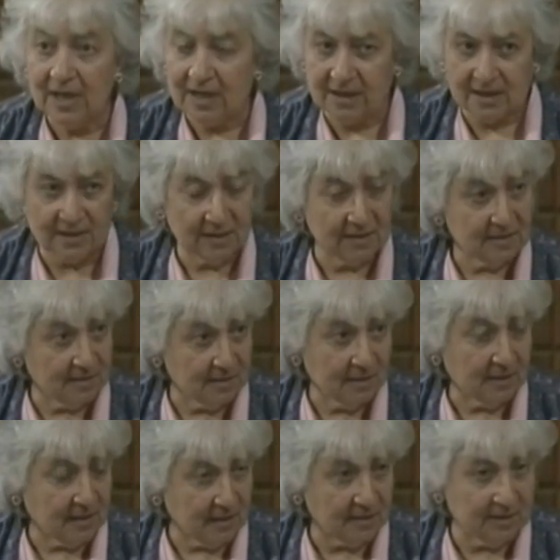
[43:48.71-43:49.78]
uh, uh,
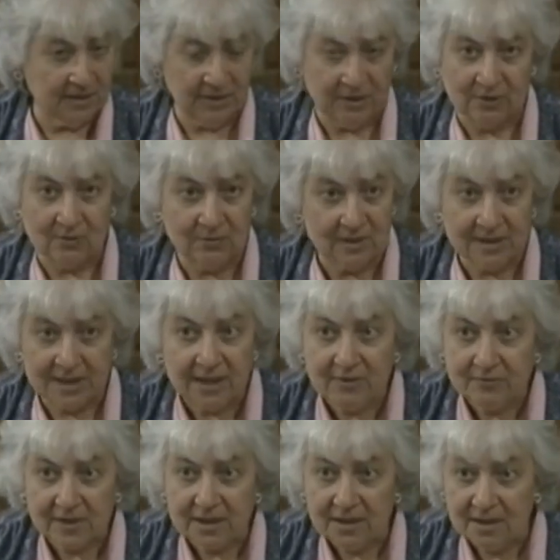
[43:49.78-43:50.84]
you know,
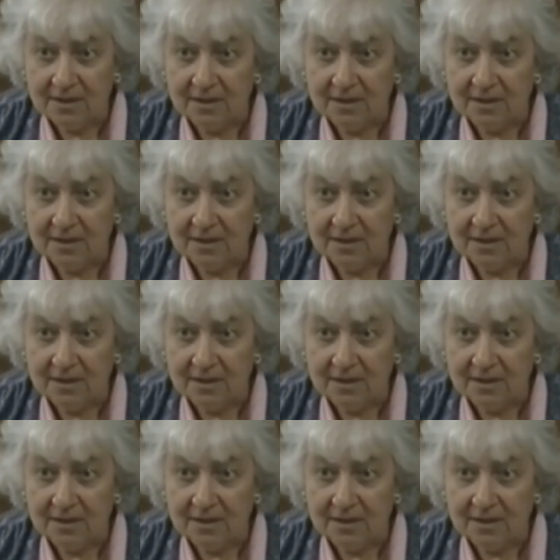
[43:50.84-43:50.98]
leaving.